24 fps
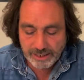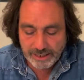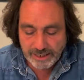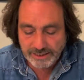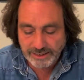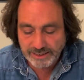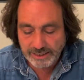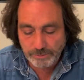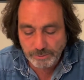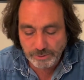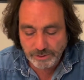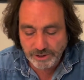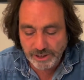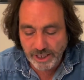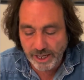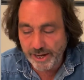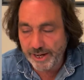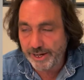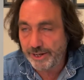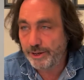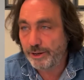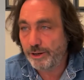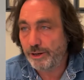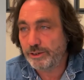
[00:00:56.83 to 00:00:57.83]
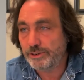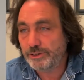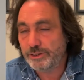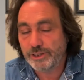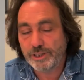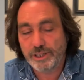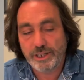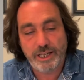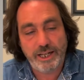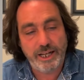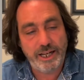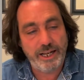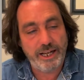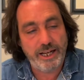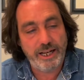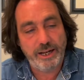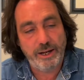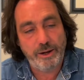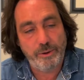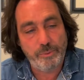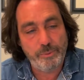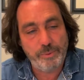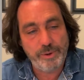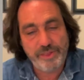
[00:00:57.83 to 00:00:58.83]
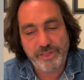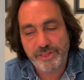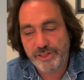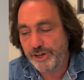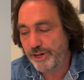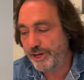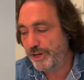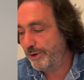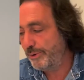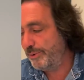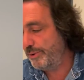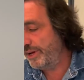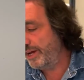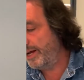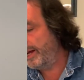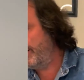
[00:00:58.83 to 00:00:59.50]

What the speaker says: let's see what's going on with you